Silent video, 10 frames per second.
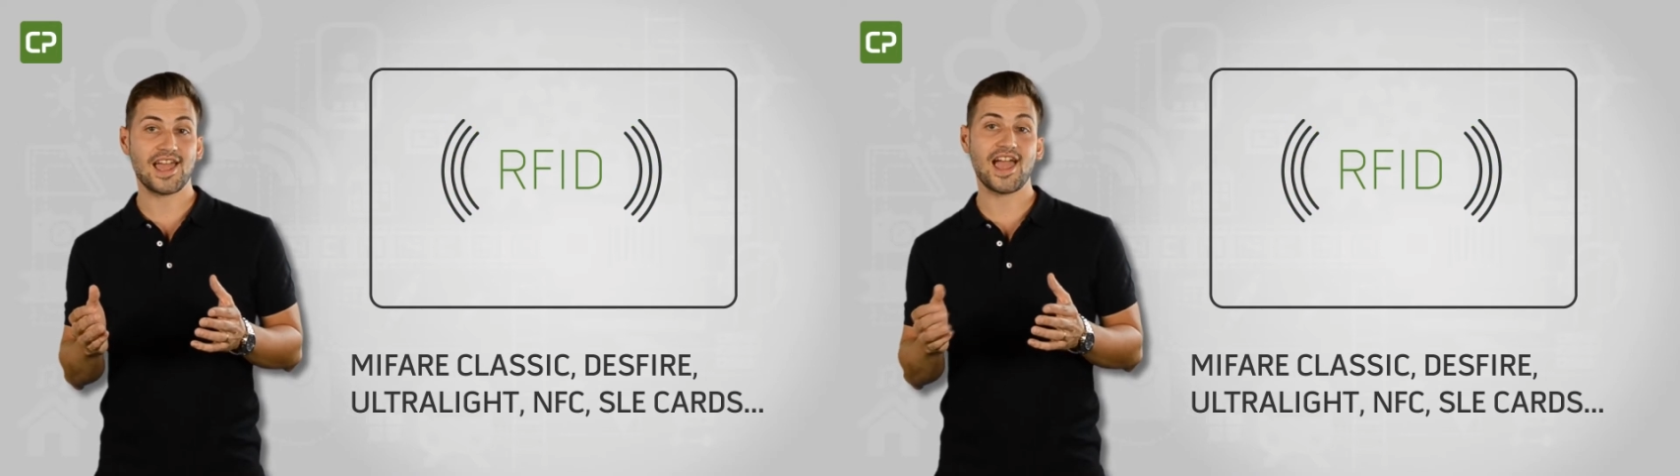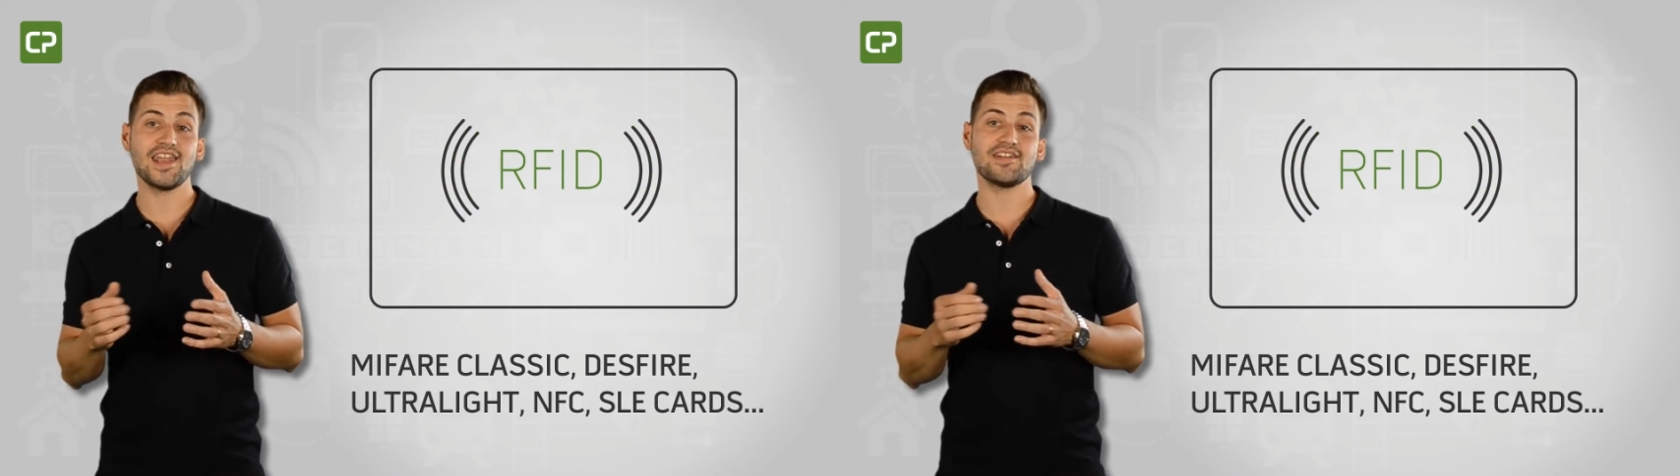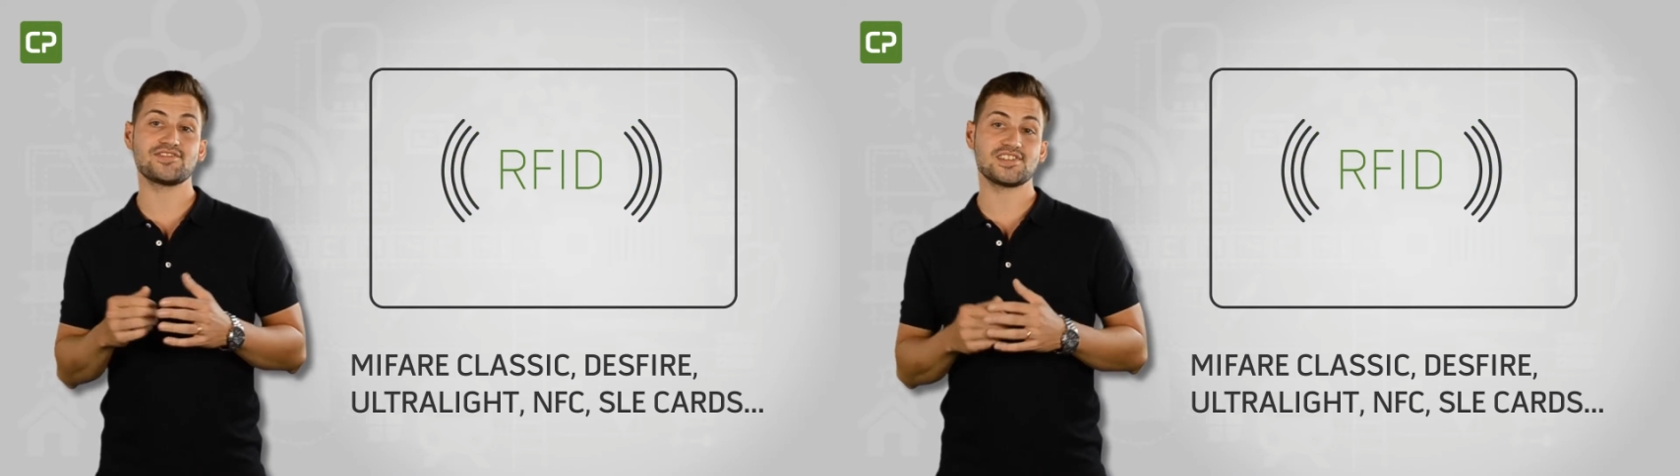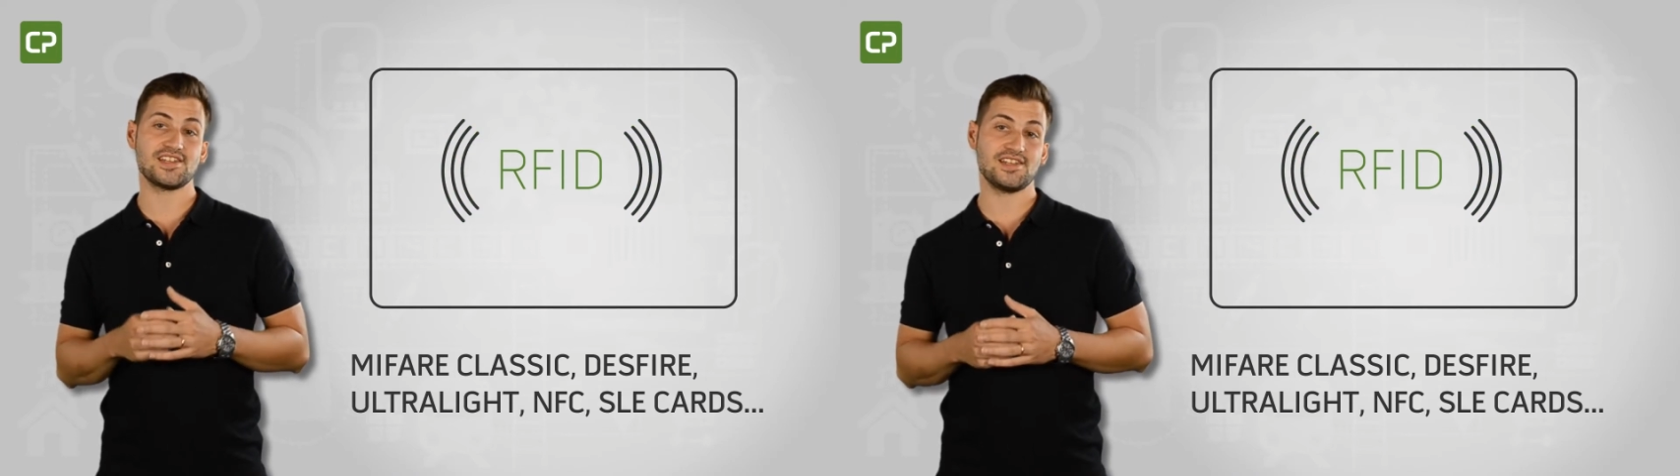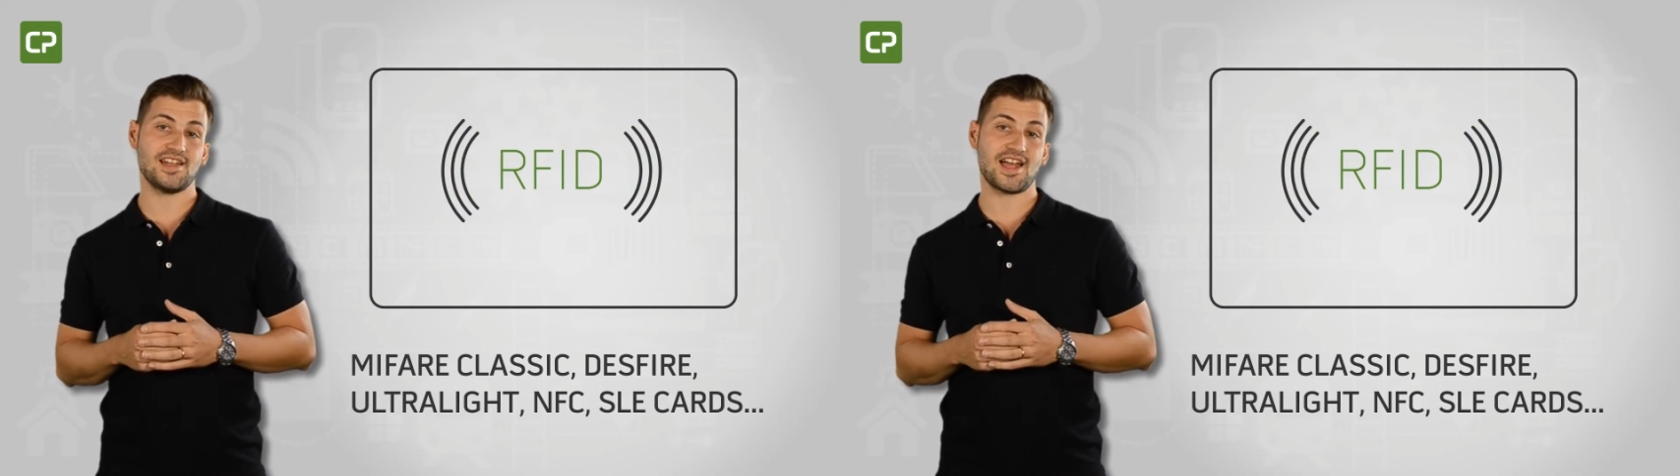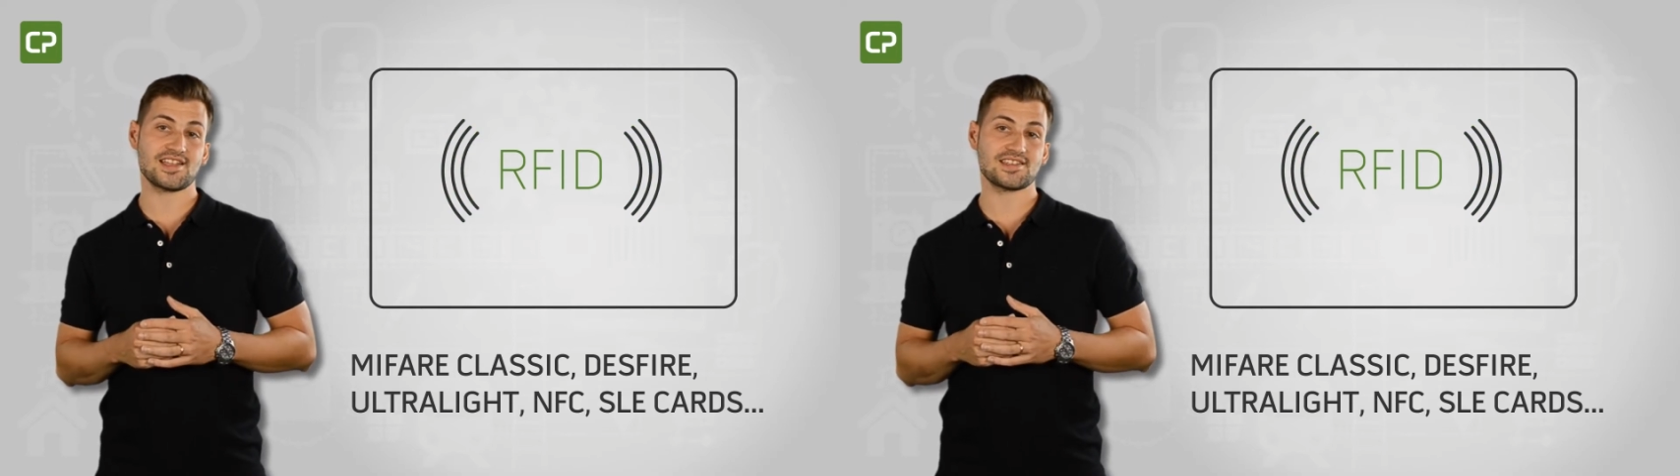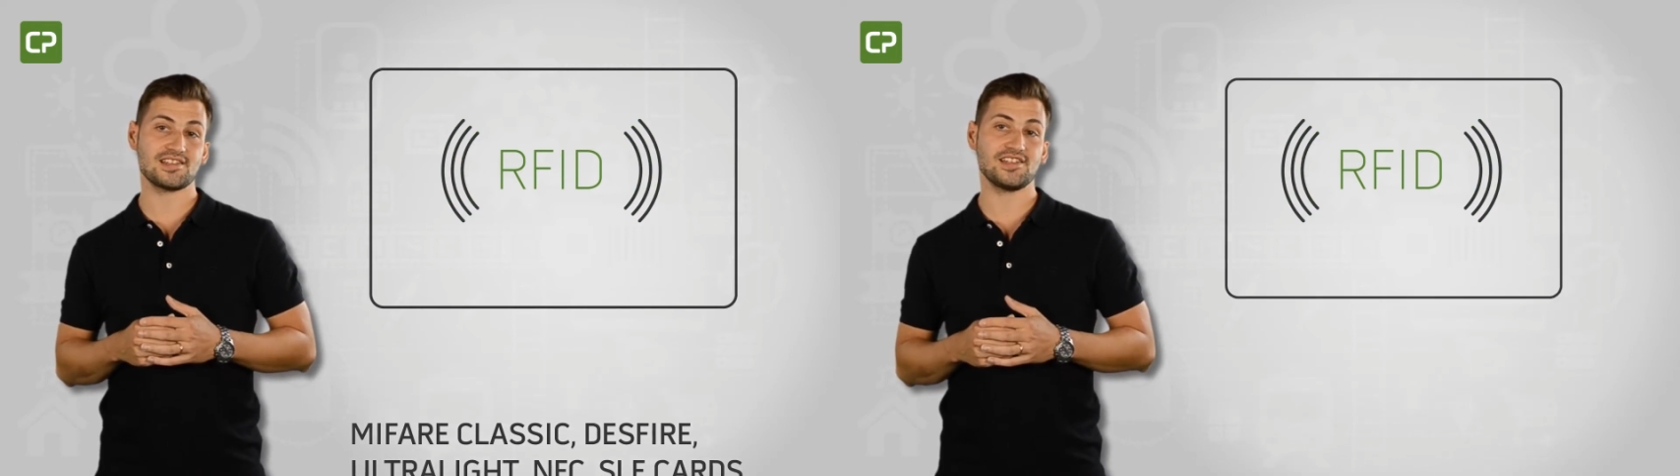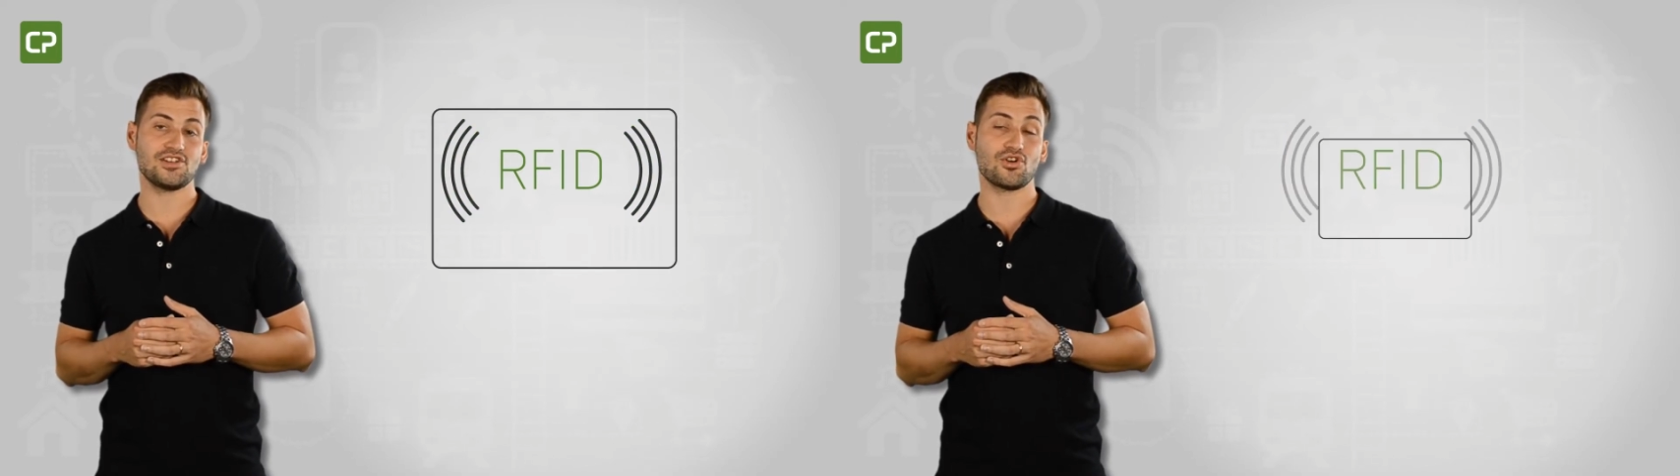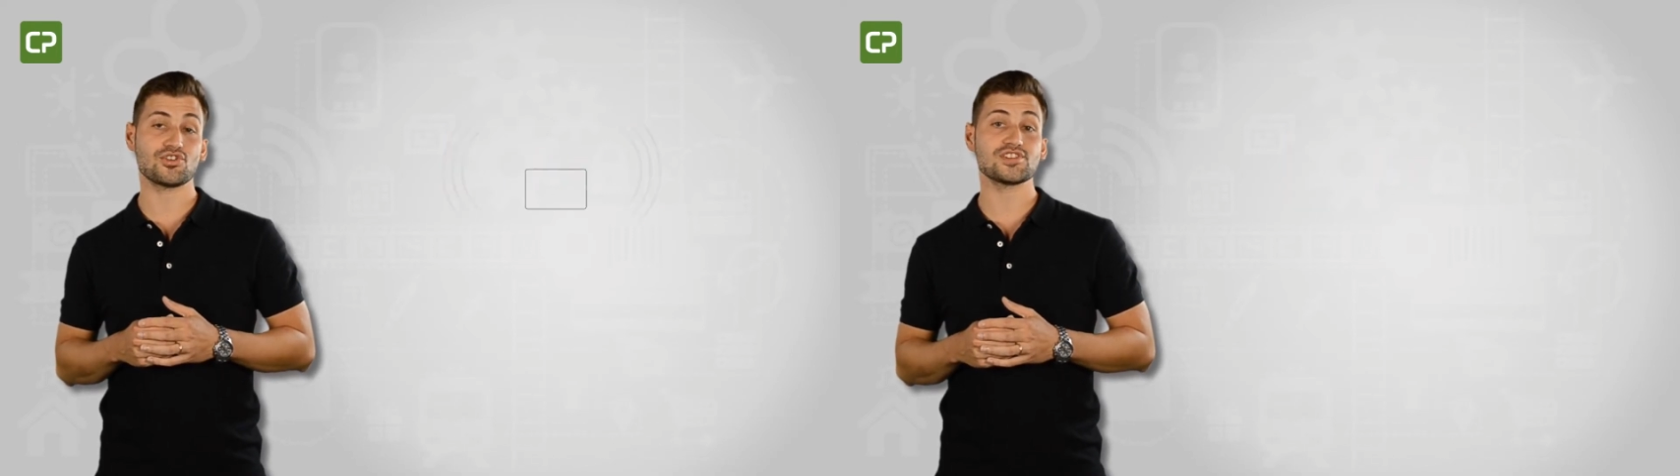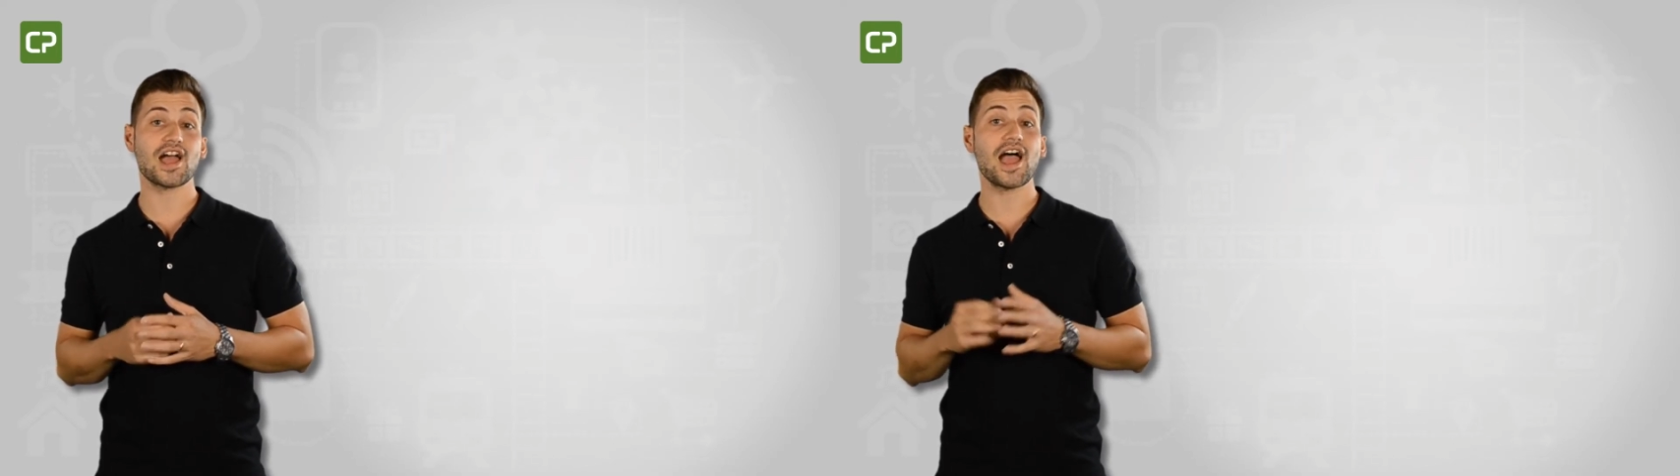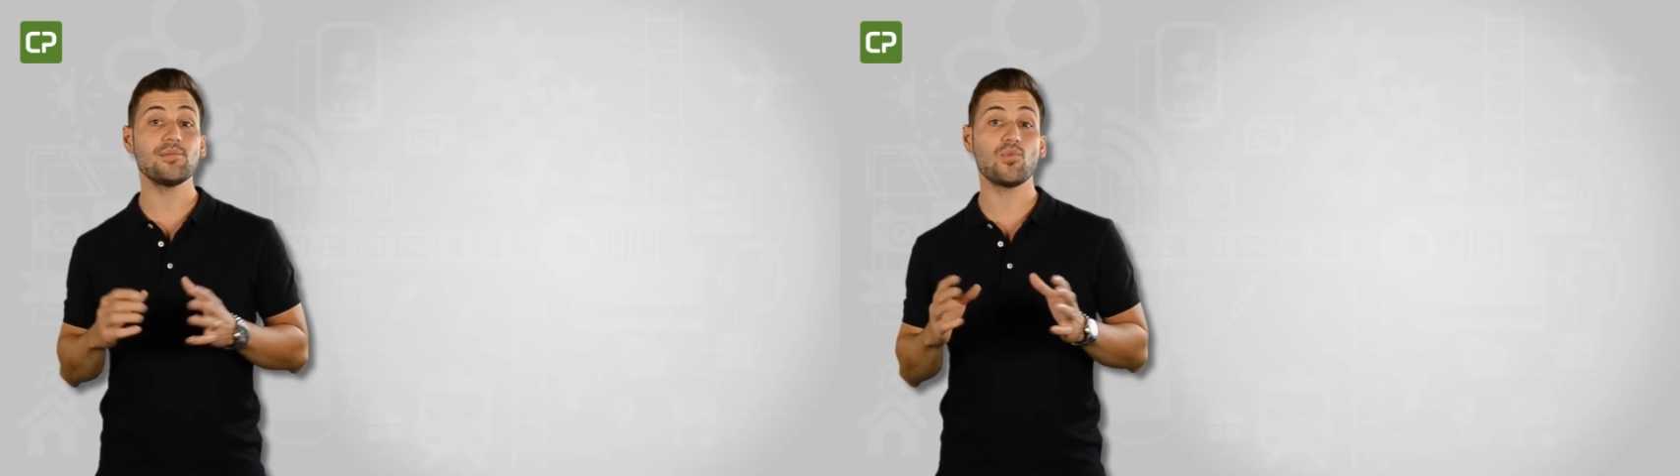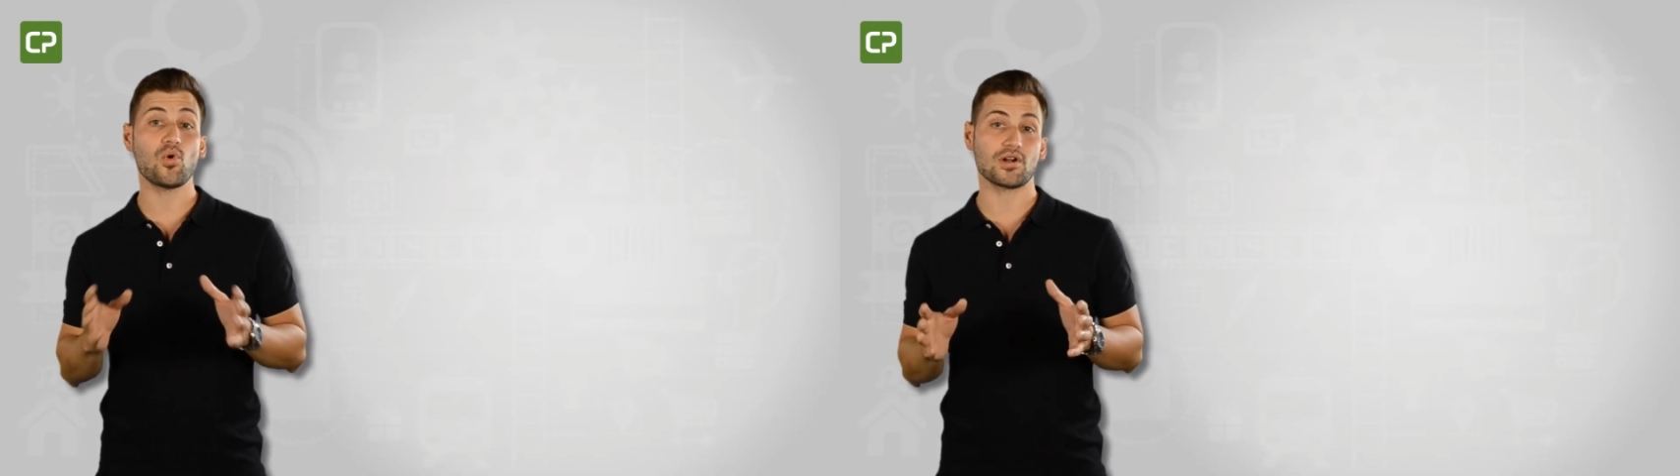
NFC, SLE cards, and more.